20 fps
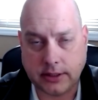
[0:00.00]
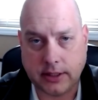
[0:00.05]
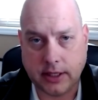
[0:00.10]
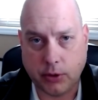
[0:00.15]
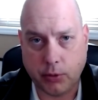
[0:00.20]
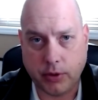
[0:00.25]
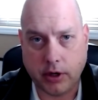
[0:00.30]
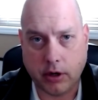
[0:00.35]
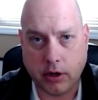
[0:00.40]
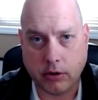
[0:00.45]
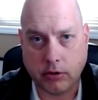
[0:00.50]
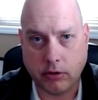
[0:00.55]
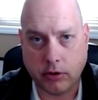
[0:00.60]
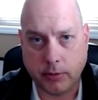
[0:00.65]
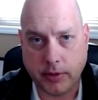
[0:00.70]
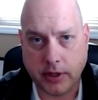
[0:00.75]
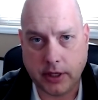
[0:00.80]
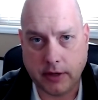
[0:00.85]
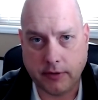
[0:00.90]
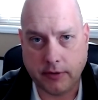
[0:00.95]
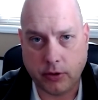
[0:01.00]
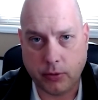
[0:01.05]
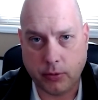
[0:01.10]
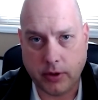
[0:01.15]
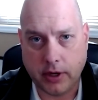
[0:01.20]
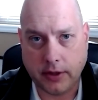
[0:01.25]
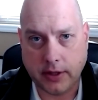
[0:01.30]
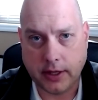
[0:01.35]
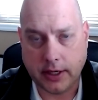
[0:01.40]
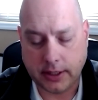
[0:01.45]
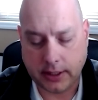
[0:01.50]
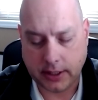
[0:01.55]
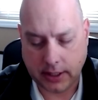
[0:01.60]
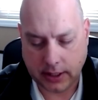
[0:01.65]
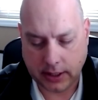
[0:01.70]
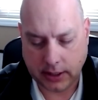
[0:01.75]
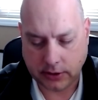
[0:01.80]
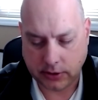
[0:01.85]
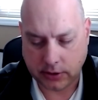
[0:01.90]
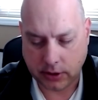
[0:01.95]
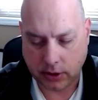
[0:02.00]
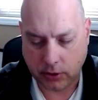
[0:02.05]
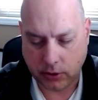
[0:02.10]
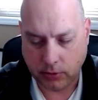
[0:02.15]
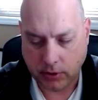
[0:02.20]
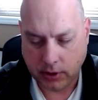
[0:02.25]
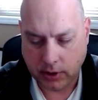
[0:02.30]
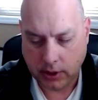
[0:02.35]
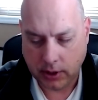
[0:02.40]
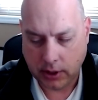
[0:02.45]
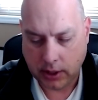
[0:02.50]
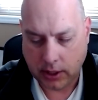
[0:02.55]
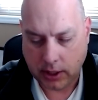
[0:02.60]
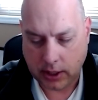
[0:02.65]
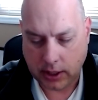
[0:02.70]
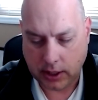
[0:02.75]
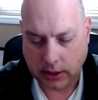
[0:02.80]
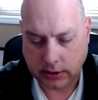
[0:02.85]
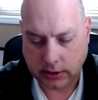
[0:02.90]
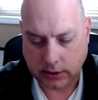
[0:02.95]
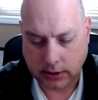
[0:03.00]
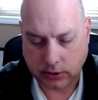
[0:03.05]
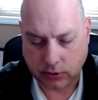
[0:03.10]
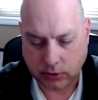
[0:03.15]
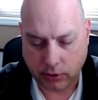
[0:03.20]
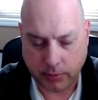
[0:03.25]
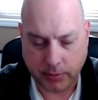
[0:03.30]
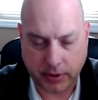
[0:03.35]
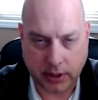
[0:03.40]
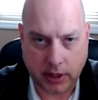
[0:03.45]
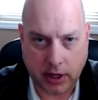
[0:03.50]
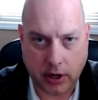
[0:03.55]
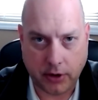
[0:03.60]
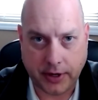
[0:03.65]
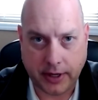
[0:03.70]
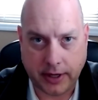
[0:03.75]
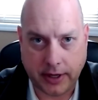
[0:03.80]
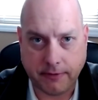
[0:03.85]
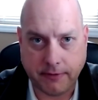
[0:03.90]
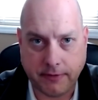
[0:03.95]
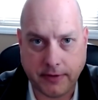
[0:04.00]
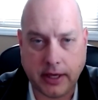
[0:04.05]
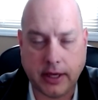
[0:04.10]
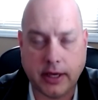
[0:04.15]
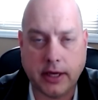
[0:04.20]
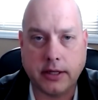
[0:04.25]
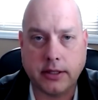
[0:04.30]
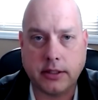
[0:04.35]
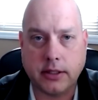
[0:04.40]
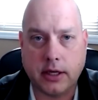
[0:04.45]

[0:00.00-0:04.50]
are going to be giving away that day. So uh, it's, it's going to be an all day event.